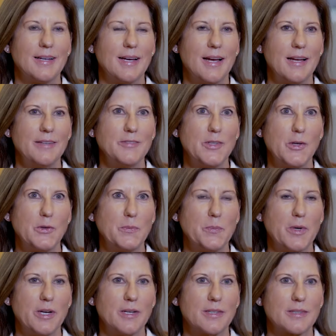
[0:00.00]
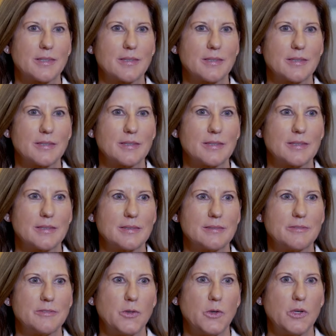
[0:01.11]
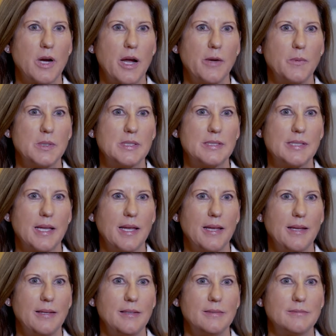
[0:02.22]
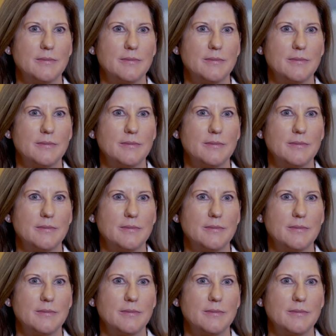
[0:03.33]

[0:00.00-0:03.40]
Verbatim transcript: I've known Mark for, I would say,